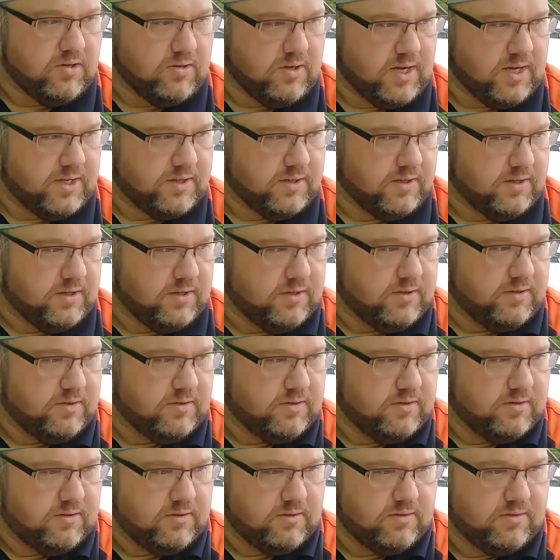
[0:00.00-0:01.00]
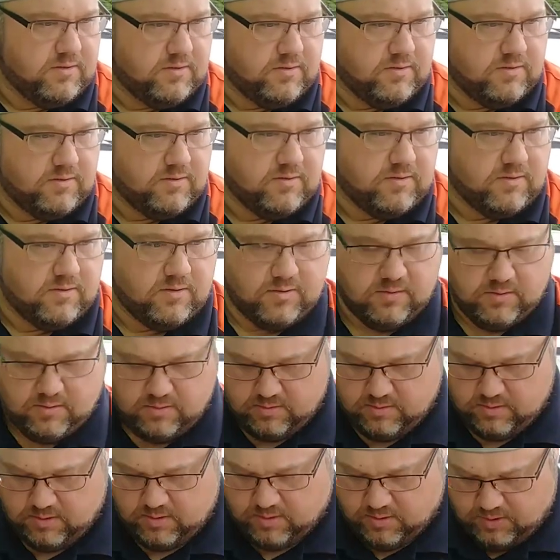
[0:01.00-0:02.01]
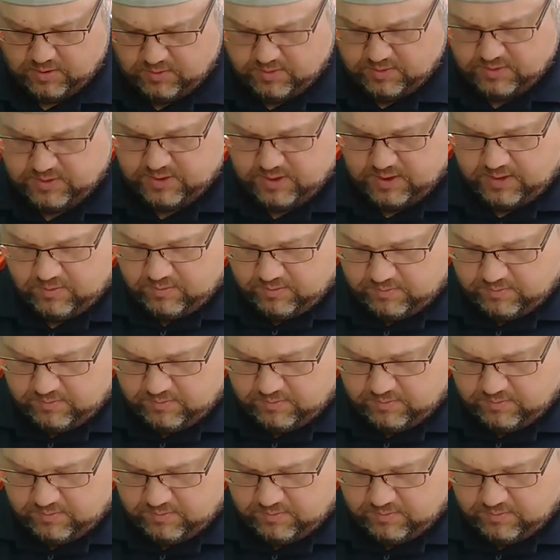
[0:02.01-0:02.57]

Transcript: country style ribs later. Country style